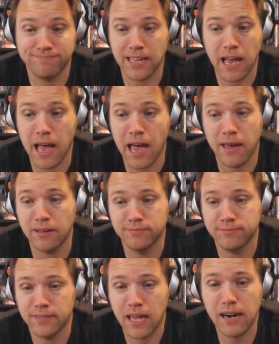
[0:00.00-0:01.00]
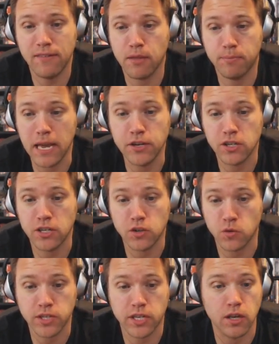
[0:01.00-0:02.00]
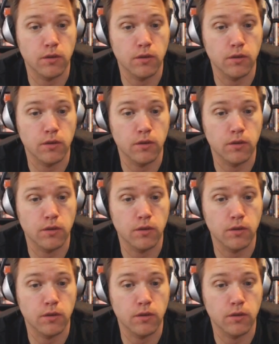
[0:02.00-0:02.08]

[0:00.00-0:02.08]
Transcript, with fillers: I don't have the patience or skill for